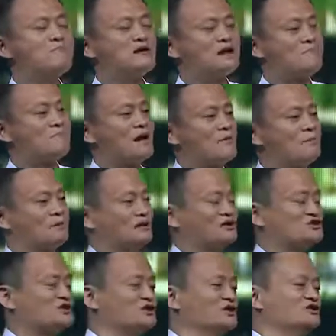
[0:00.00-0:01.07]
million
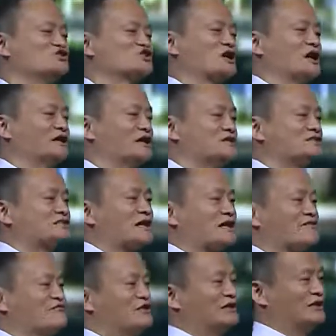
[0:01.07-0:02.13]
population in China is like
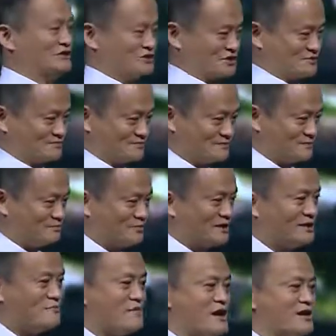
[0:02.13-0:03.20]
a village, but
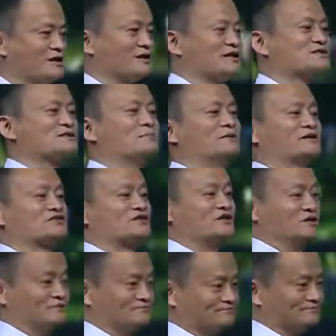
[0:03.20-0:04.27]
in America it's a big
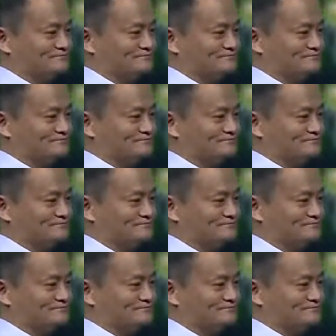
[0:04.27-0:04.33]
city.